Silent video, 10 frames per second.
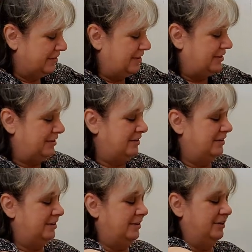And
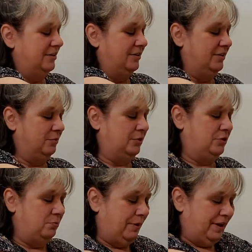
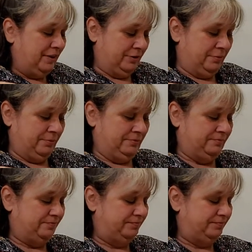when you bake them,